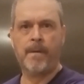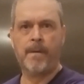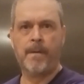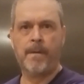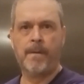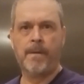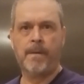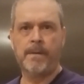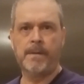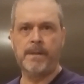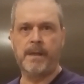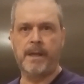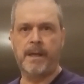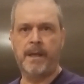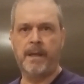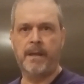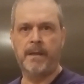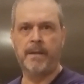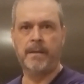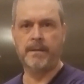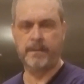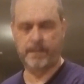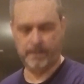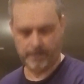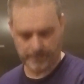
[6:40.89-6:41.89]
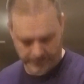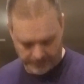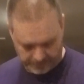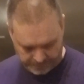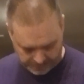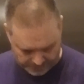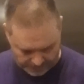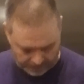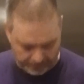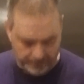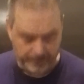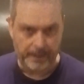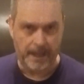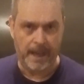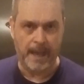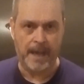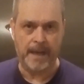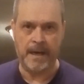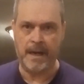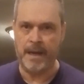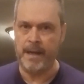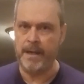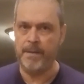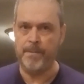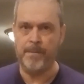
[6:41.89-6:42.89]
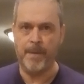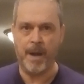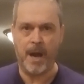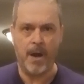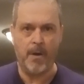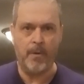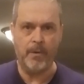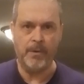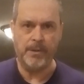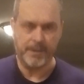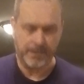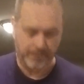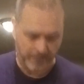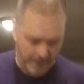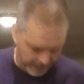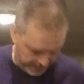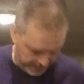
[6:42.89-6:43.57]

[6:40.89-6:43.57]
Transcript: See, just like that. I am out right